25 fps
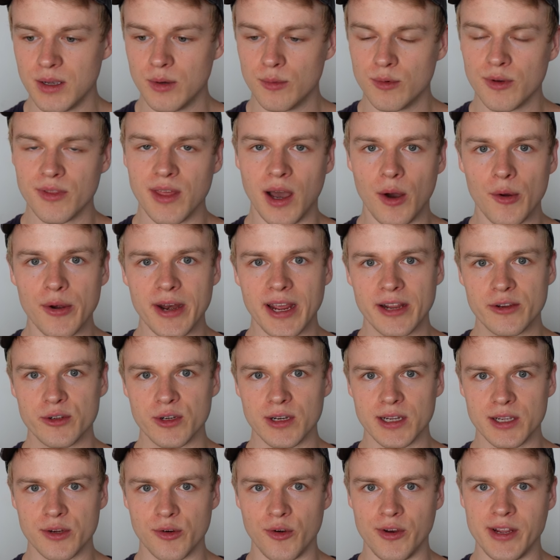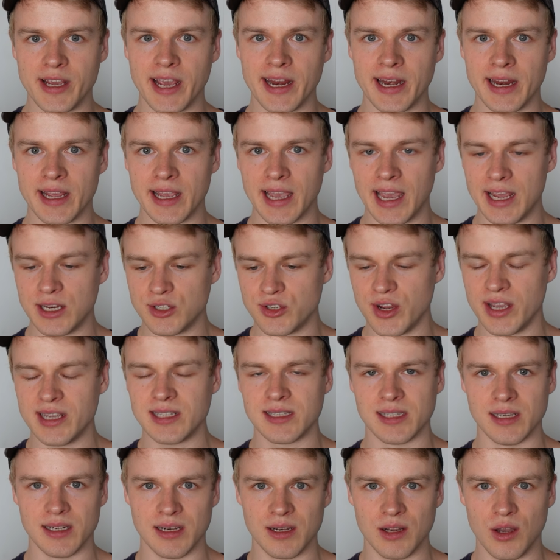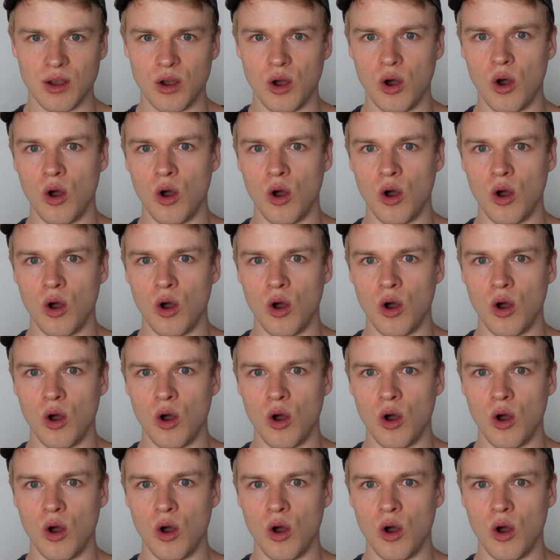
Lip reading: without actually creating a JSON